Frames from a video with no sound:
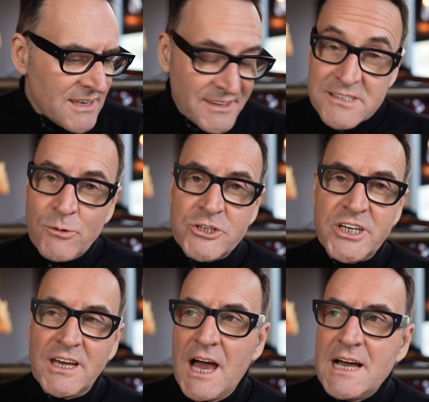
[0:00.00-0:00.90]
Thanks for
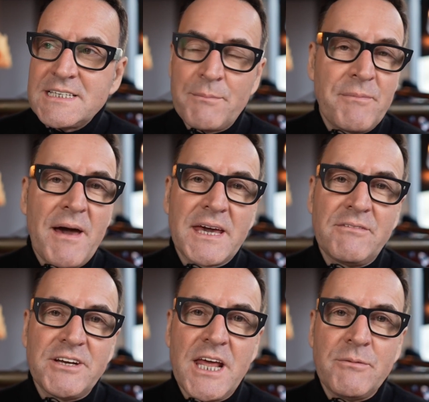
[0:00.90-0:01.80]
watching, guys. I'll be back
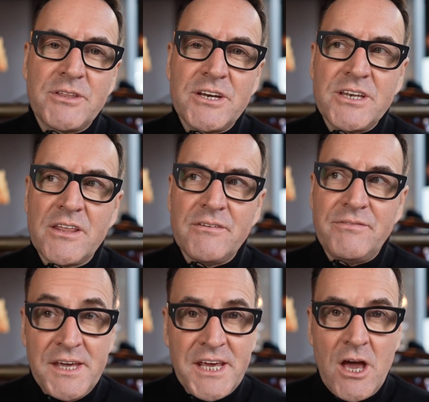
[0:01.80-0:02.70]
every day with another
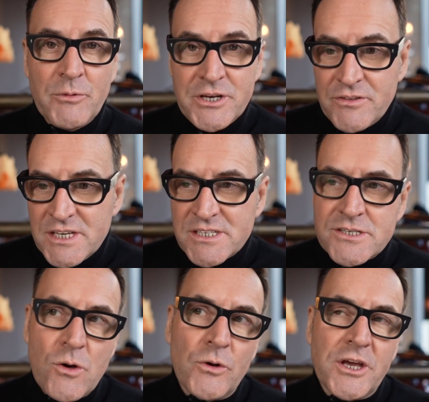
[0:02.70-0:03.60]
video. We do these
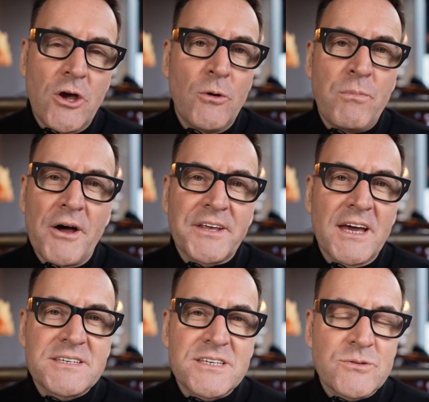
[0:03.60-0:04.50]
as audio
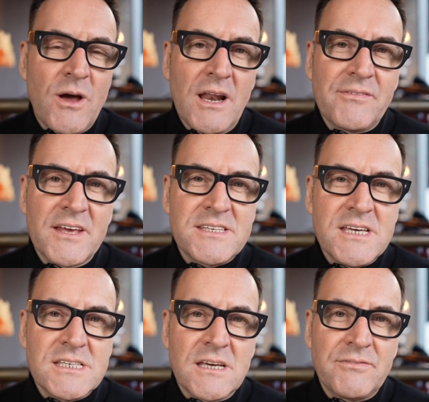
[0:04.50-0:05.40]
podcasts as well, if that's
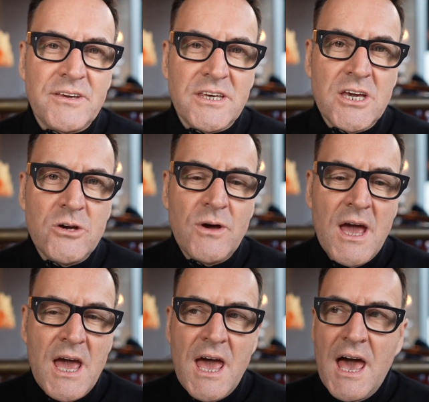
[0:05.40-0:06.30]
easier for you.
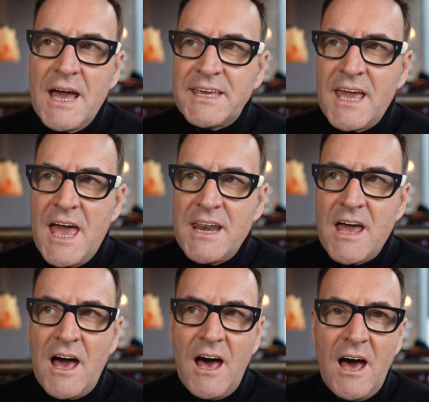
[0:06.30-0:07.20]

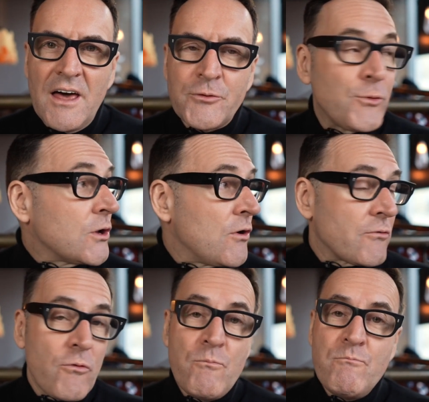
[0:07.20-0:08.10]
Again, three quick
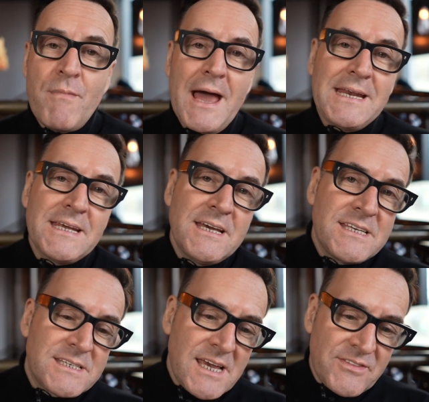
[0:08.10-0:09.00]

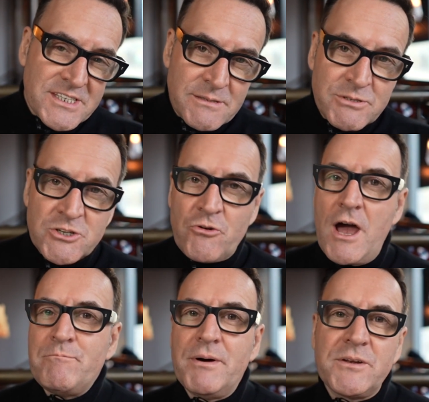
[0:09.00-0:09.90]
reminders. Hit the
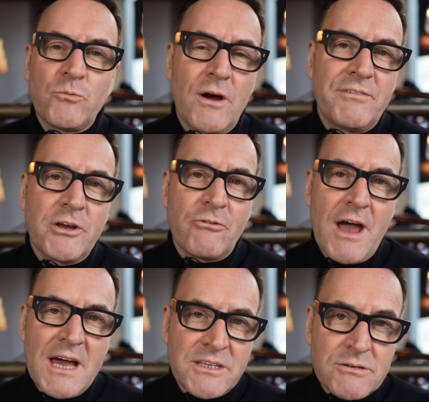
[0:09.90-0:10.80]
subscribe button wherever you're
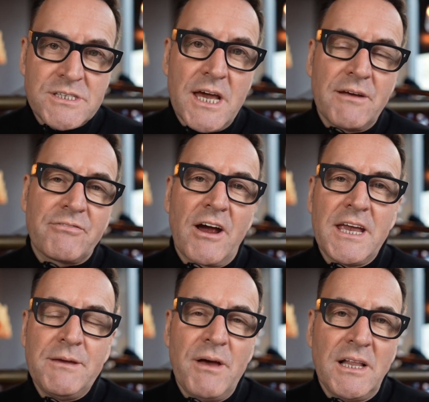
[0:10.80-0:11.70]
at. Do sign up for our
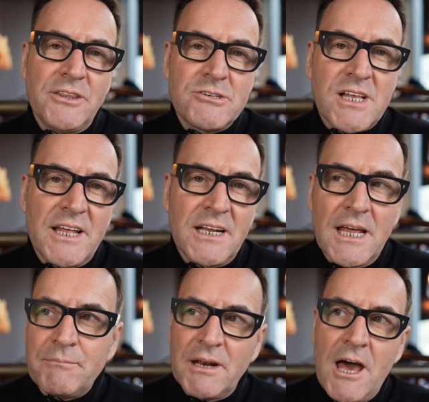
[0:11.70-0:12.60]
email newsletter,
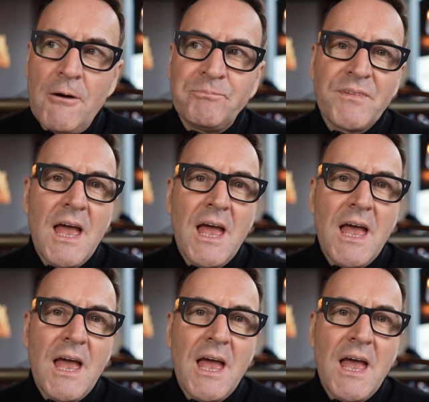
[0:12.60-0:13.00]
link below.